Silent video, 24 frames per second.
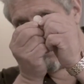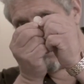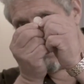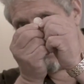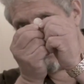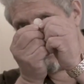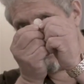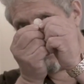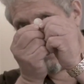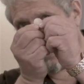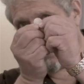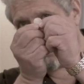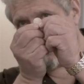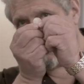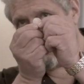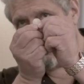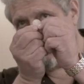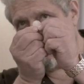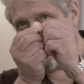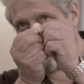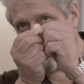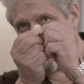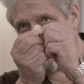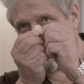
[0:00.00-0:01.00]
dot.
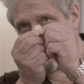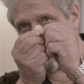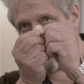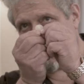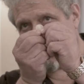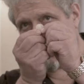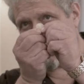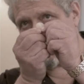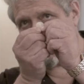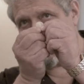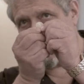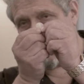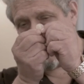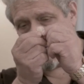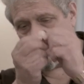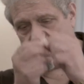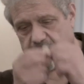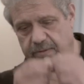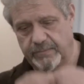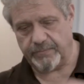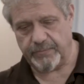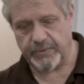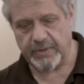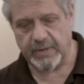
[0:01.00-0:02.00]
It's an arch dot,
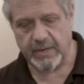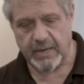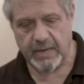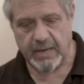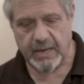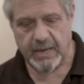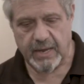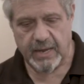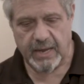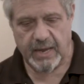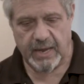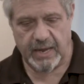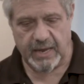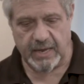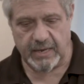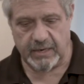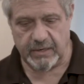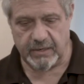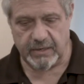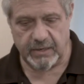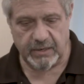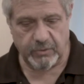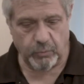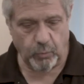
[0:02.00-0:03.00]
and
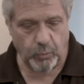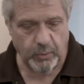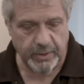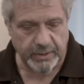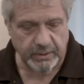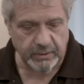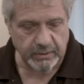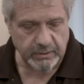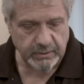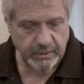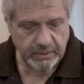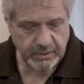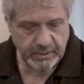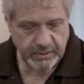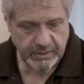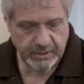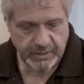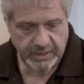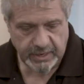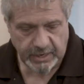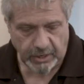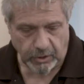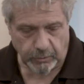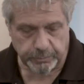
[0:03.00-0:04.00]
it will
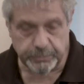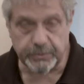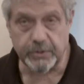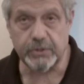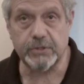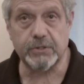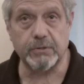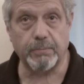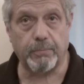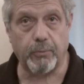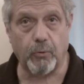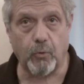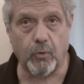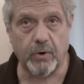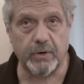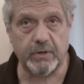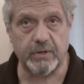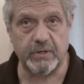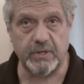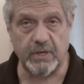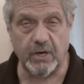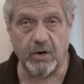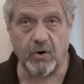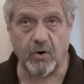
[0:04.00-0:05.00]
help to
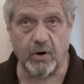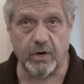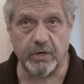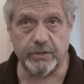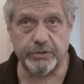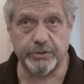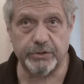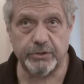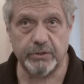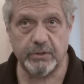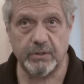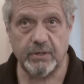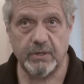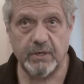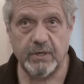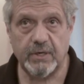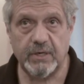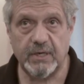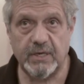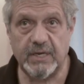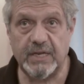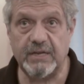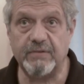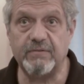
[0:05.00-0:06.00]
support the arch
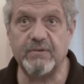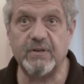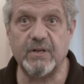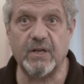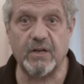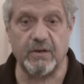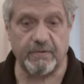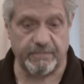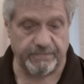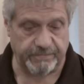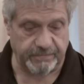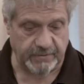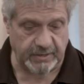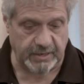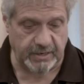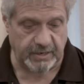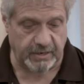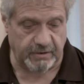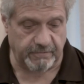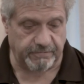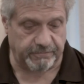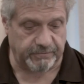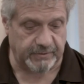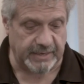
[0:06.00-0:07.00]
even on
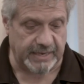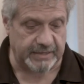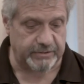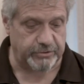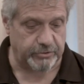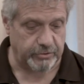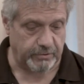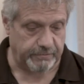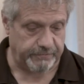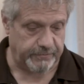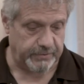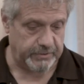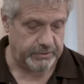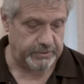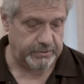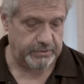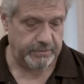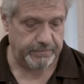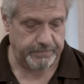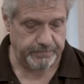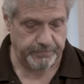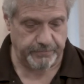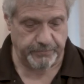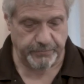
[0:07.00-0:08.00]
a flat surface
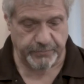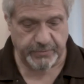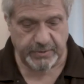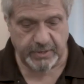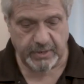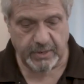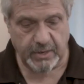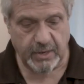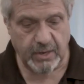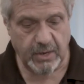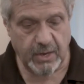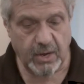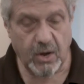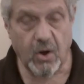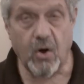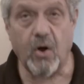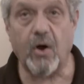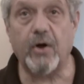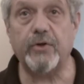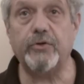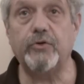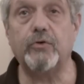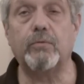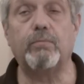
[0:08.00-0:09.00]

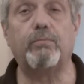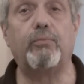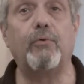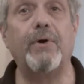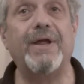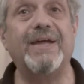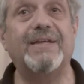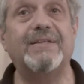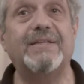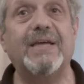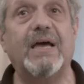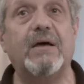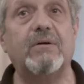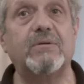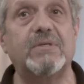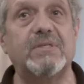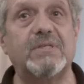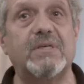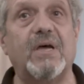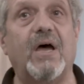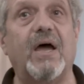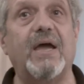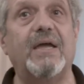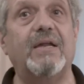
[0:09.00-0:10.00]
on your breakdown
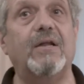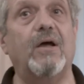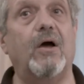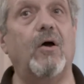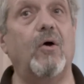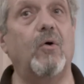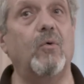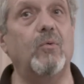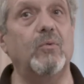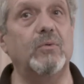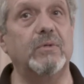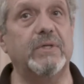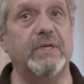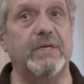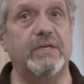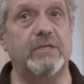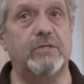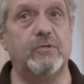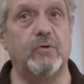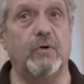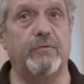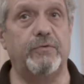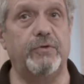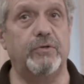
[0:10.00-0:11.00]
side only.
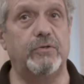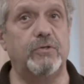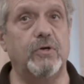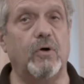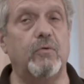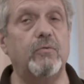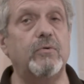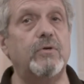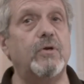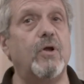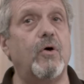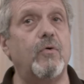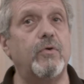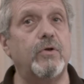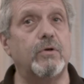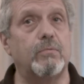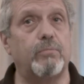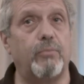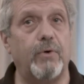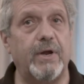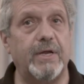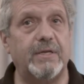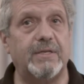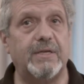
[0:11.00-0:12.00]
So if you don't know your
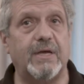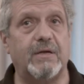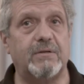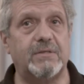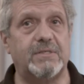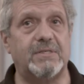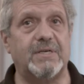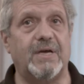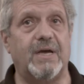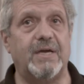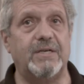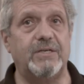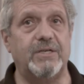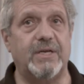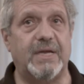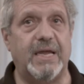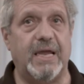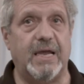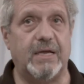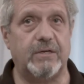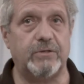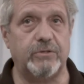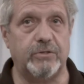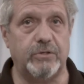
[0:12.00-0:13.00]
breakdown side, you
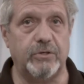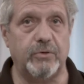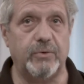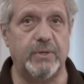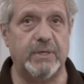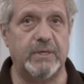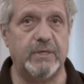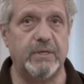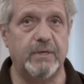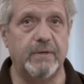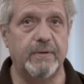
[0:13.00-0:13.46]
can't do it.